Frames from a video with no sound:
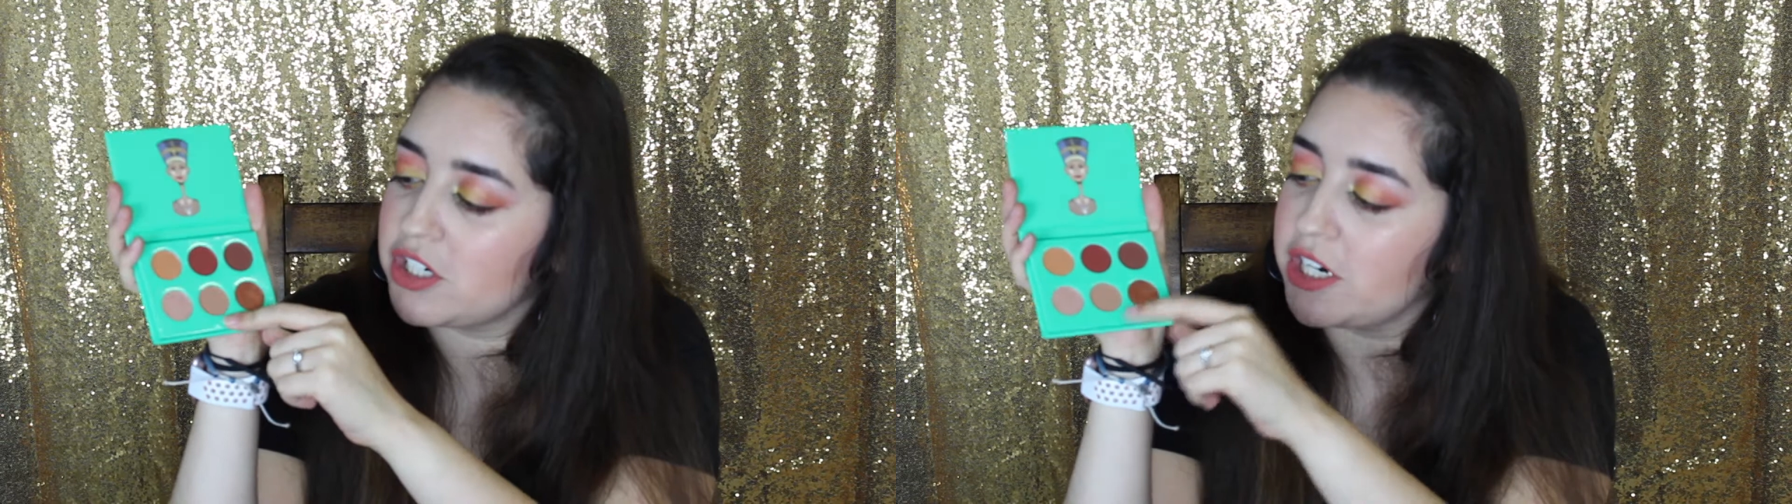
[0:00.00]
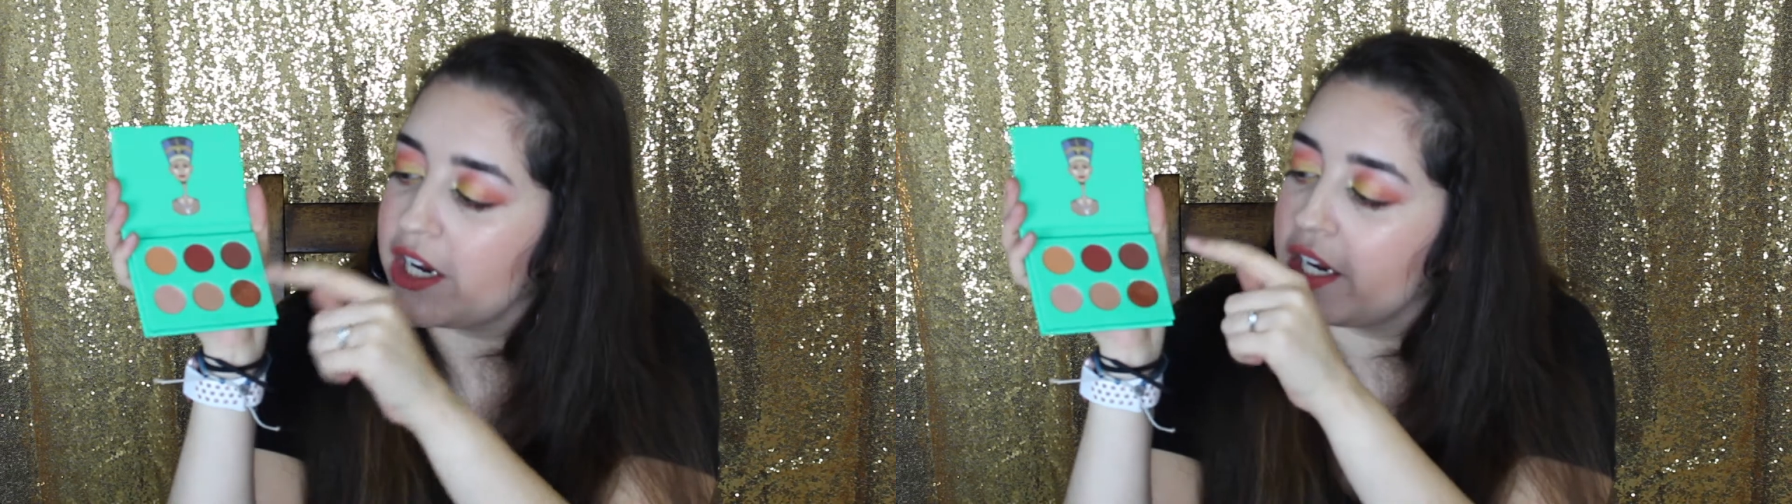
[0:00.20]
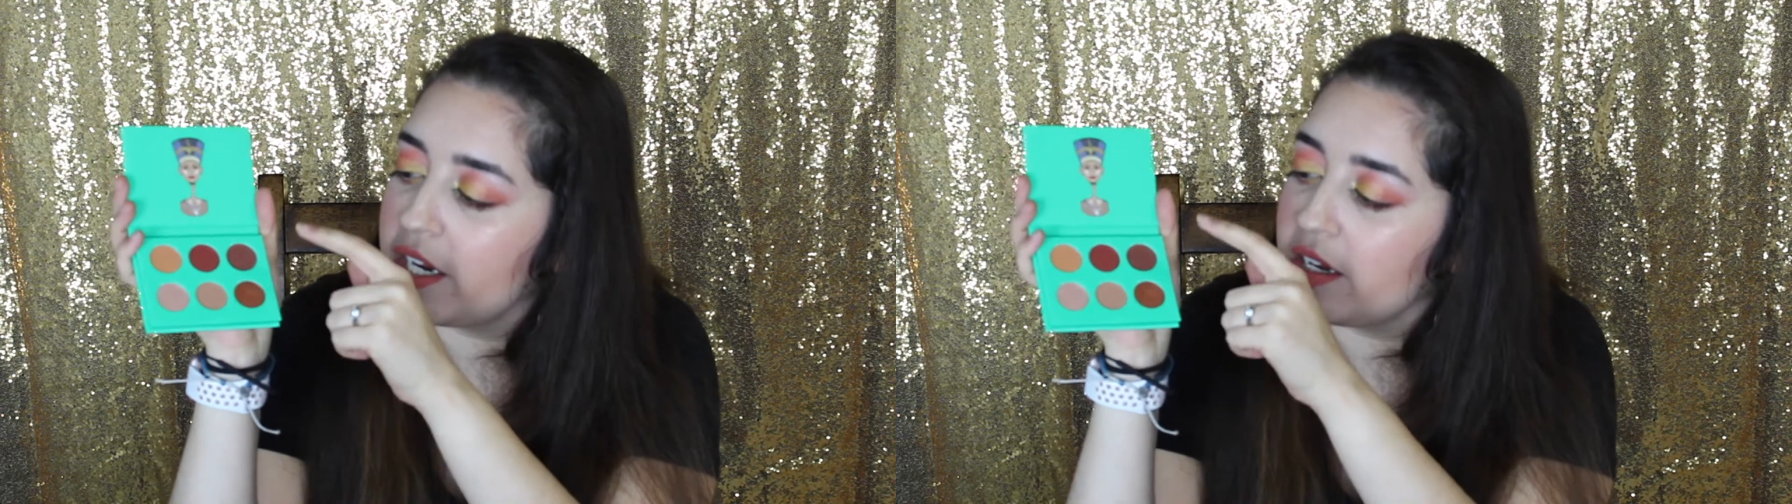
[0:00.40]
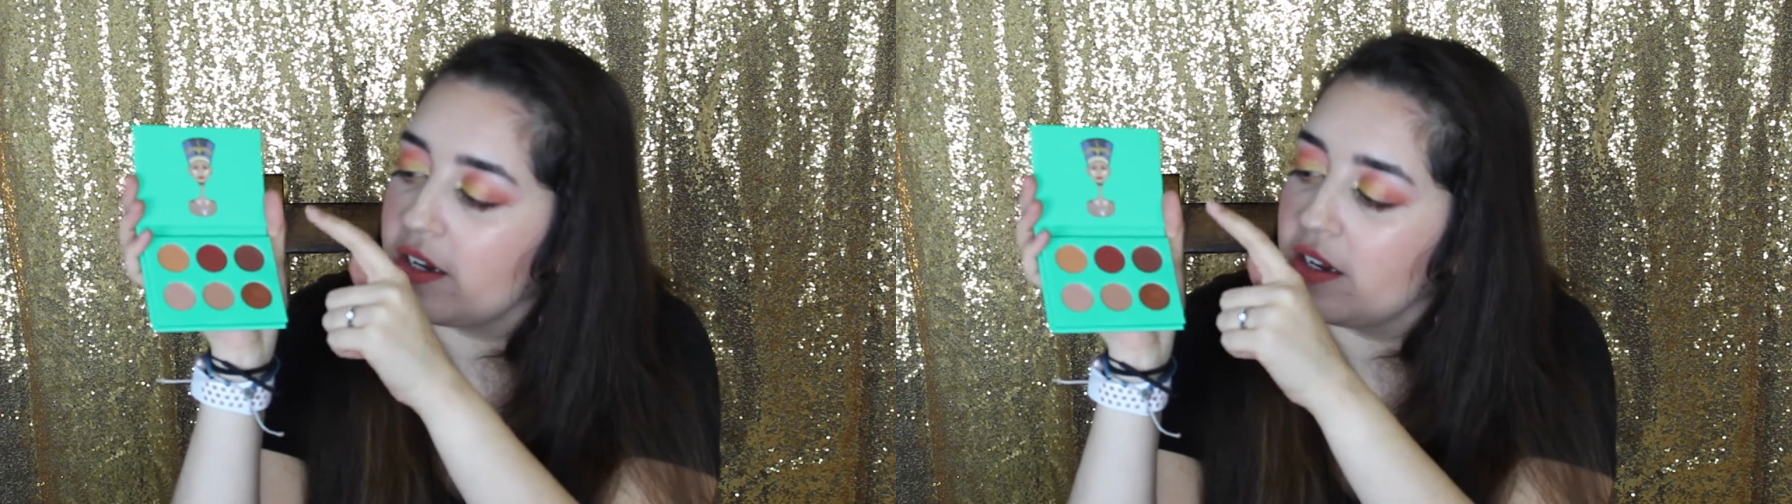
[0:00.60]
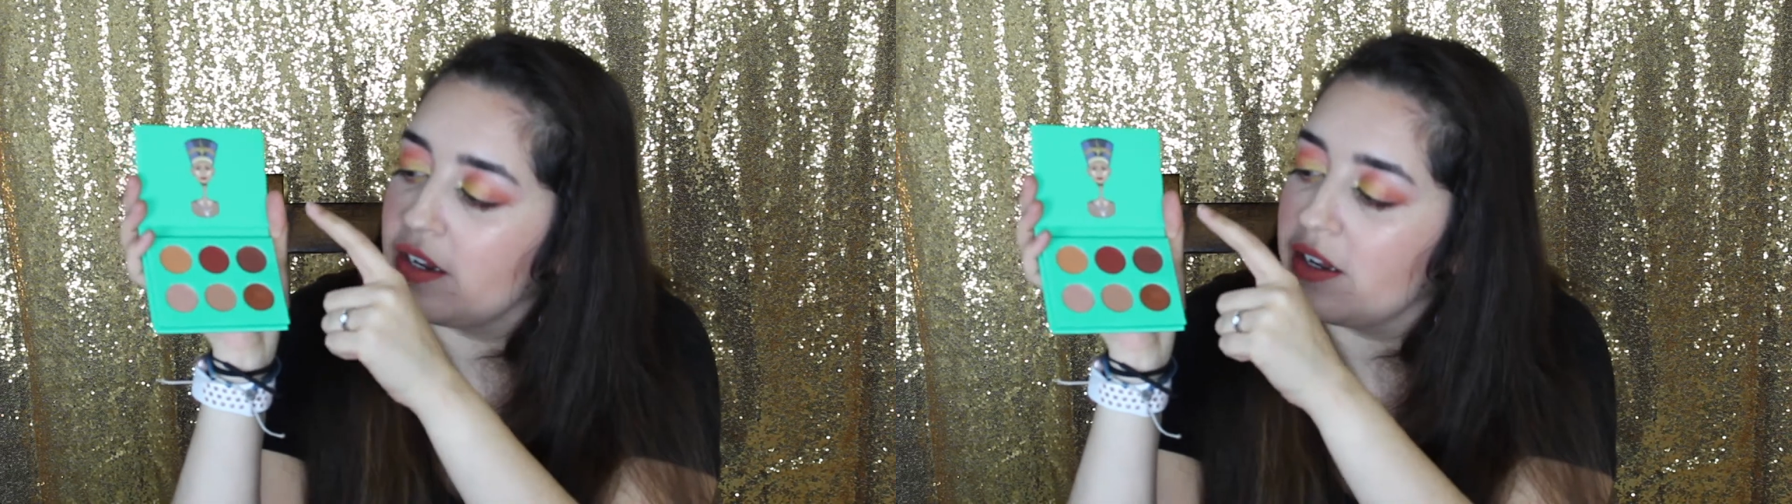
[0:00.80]
shade,
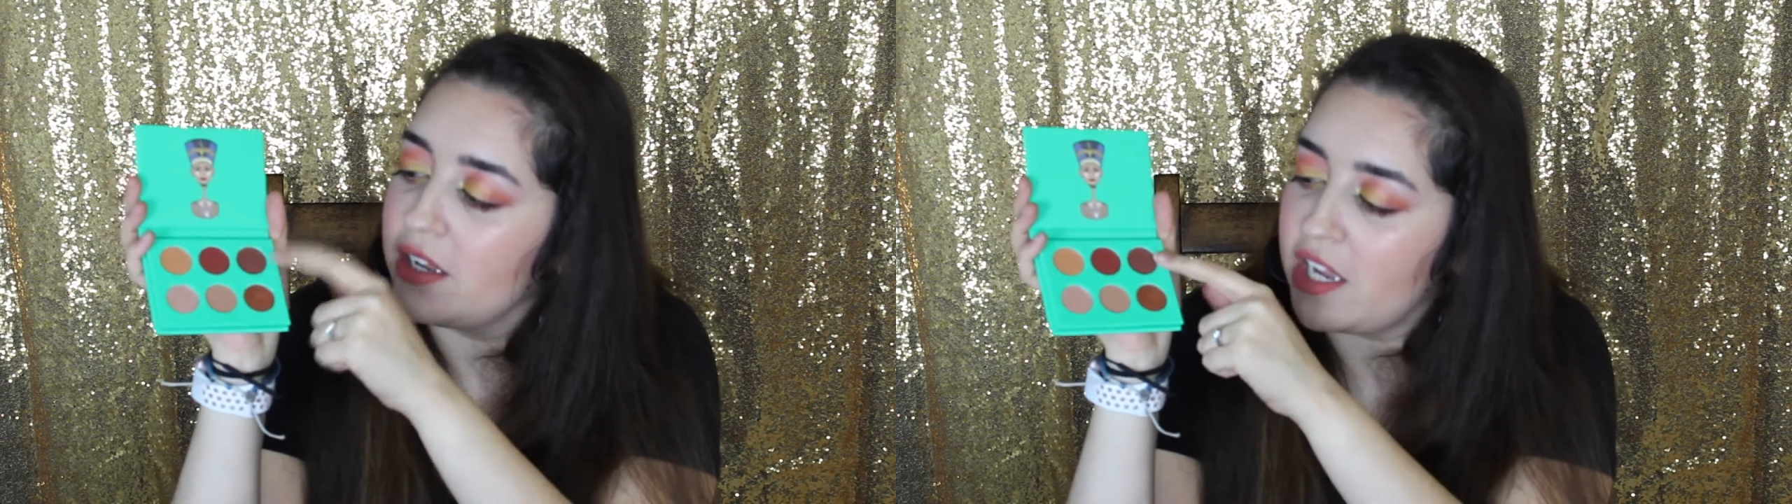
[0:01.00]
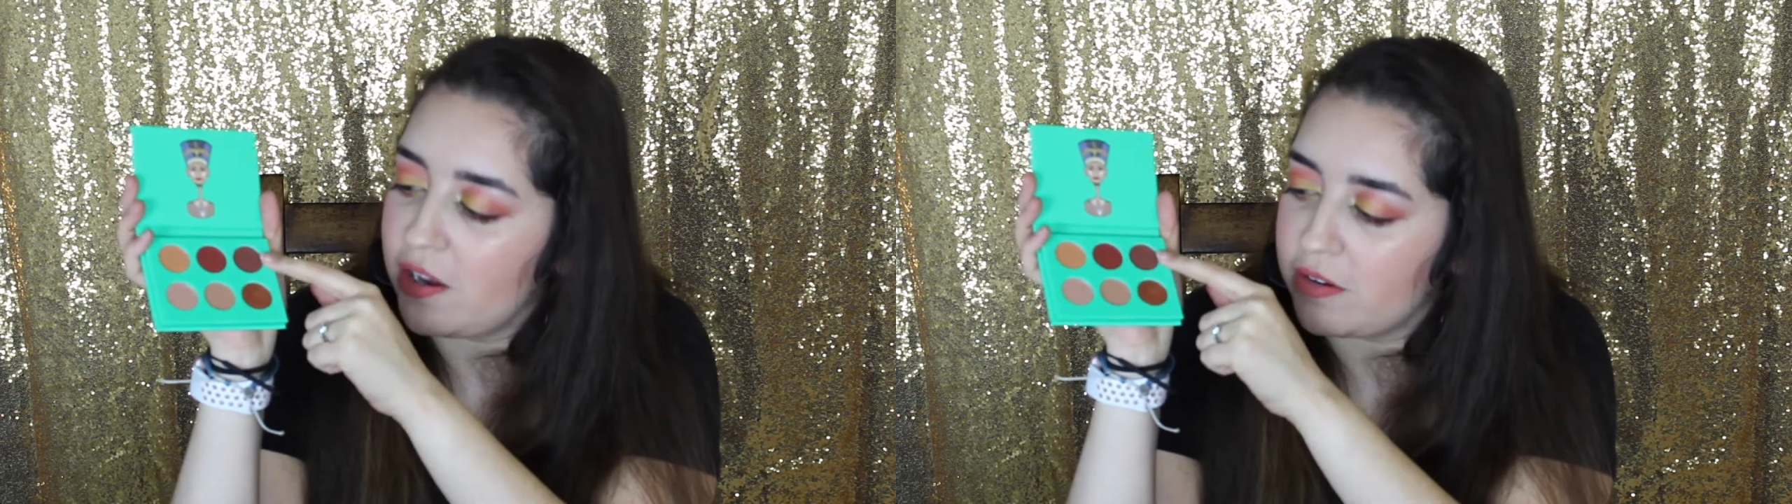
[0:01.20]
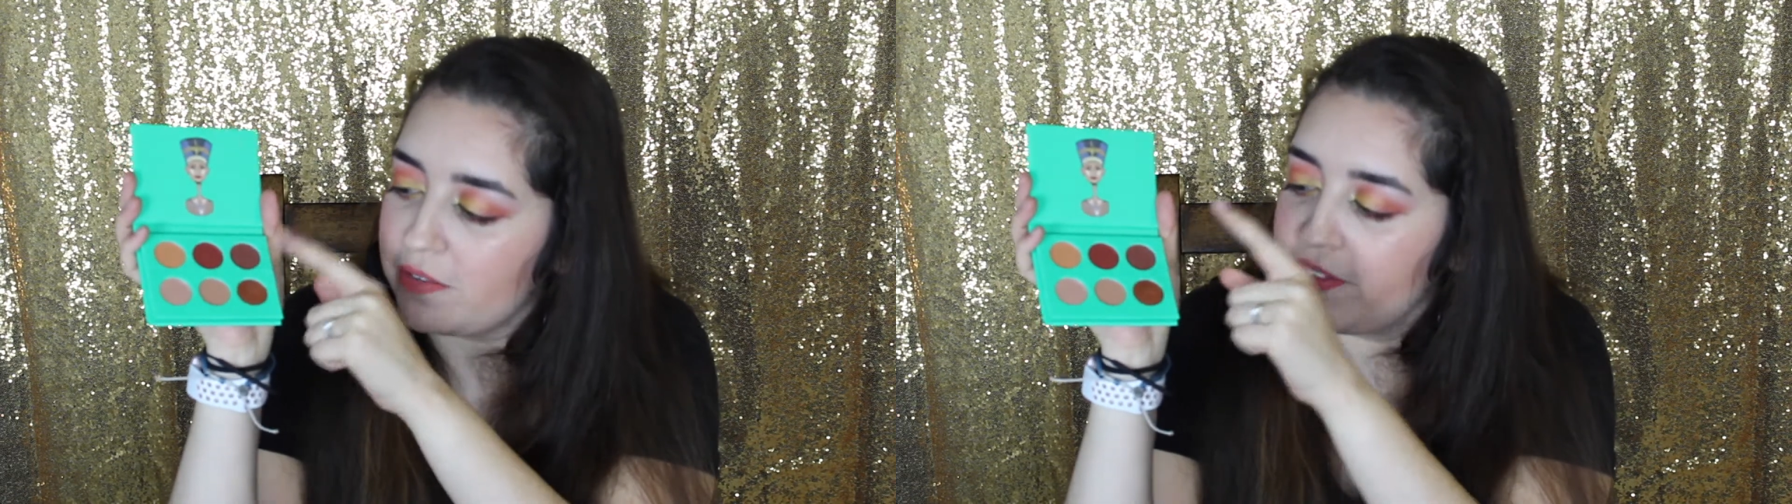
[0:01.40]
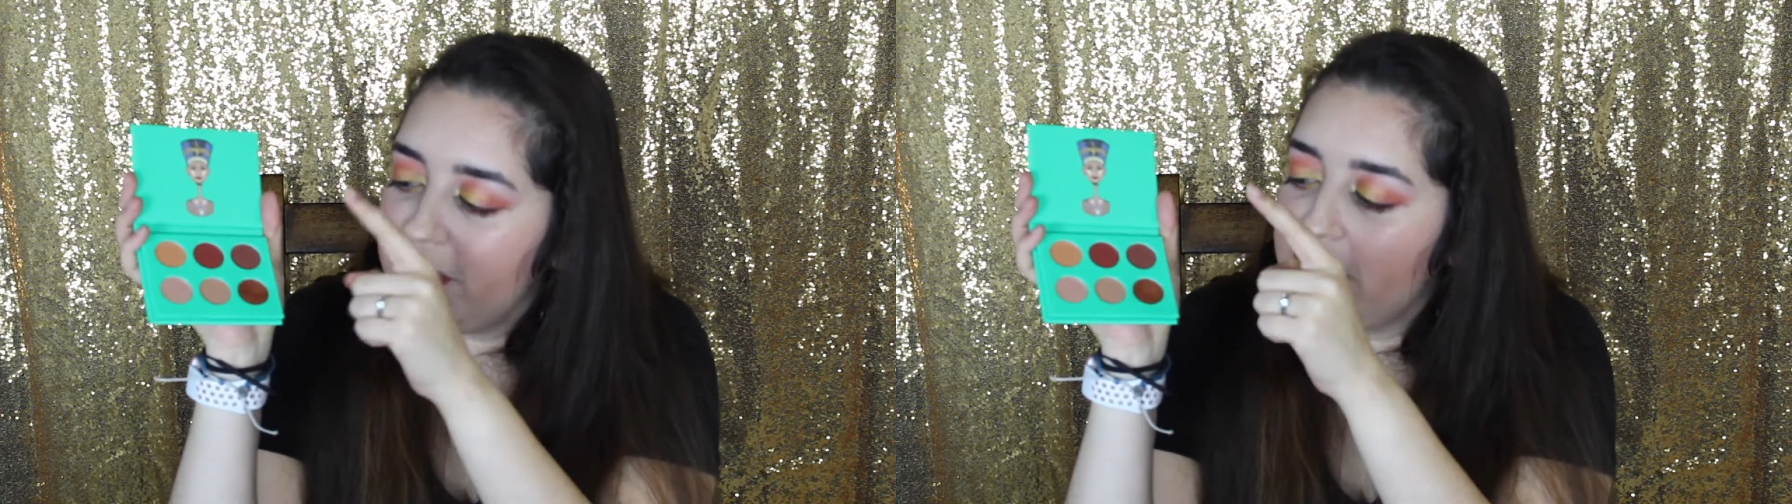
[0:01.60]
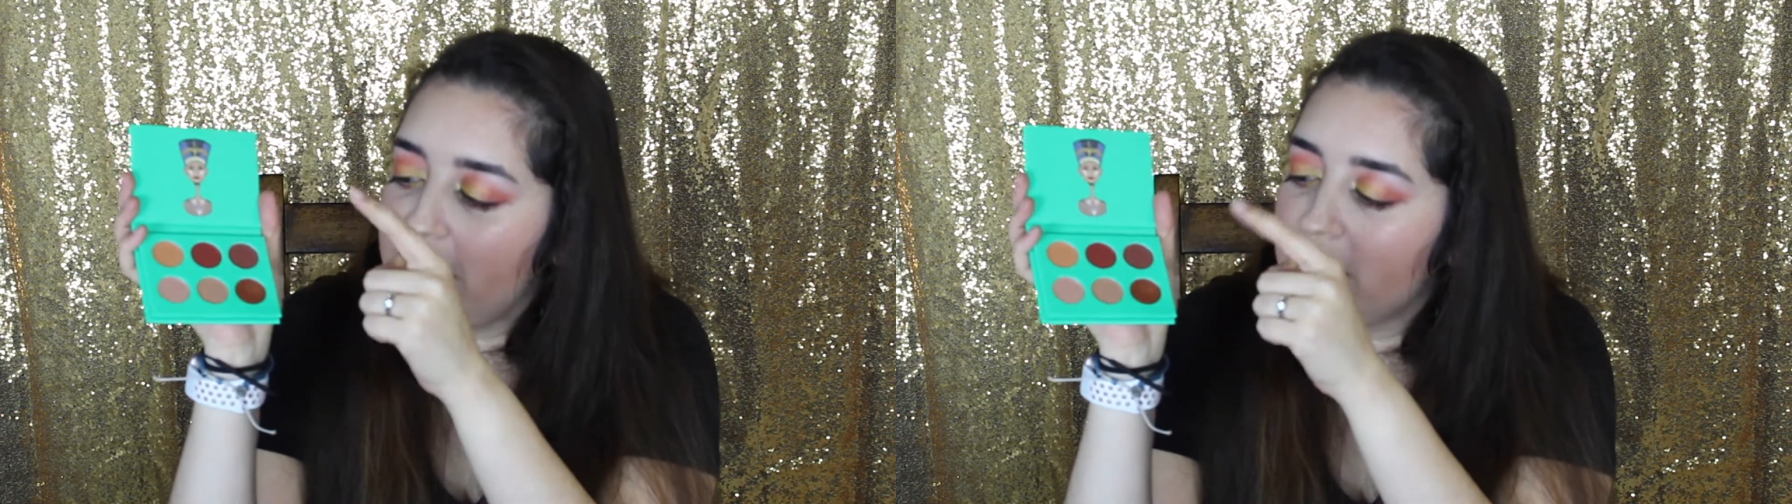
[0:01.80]
outer
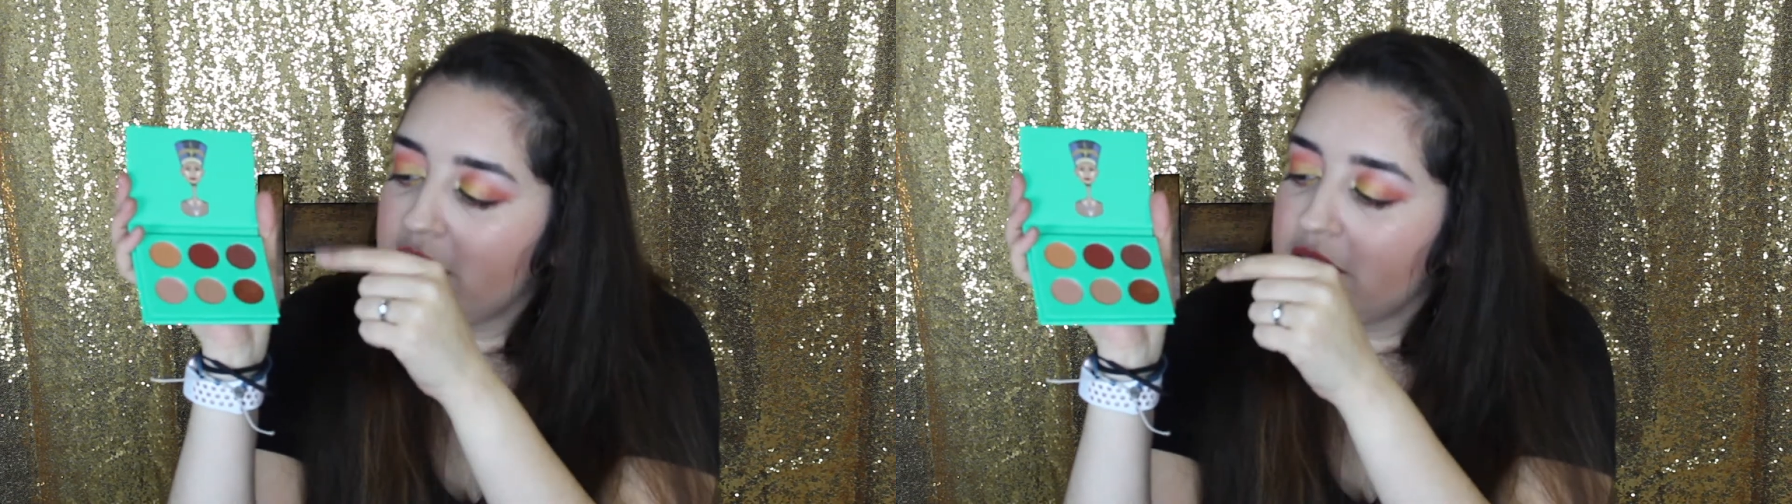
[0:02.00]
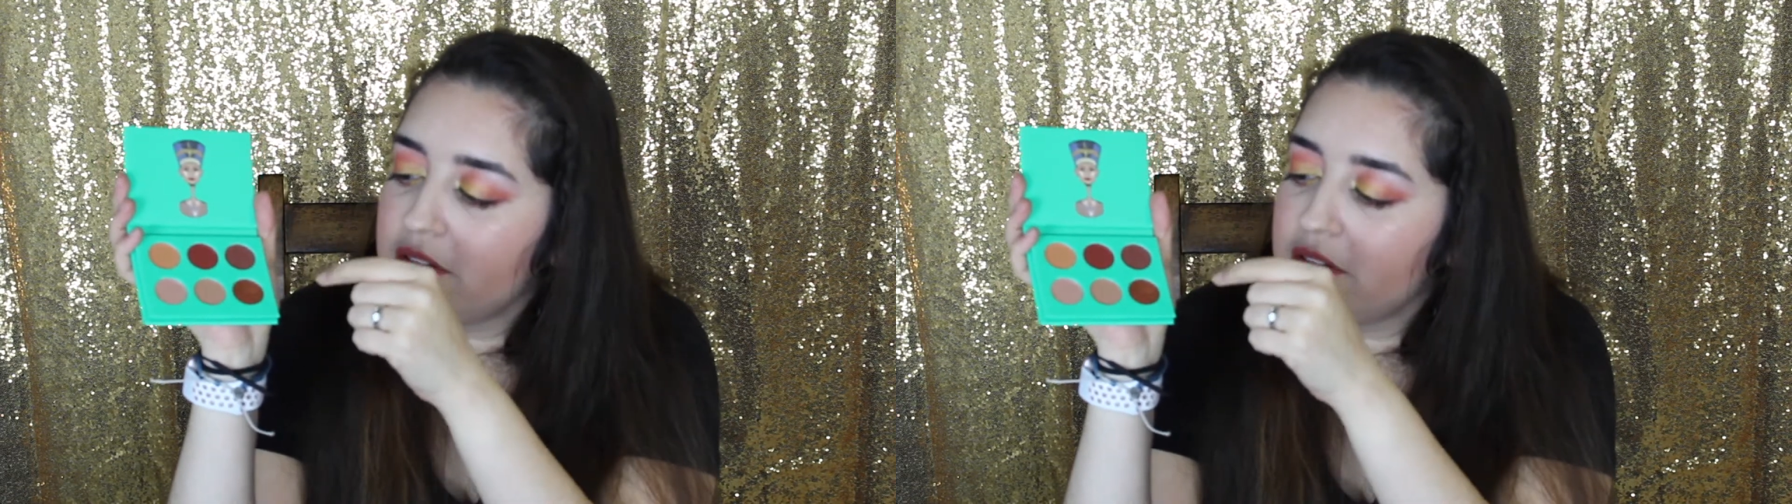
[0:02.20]
V,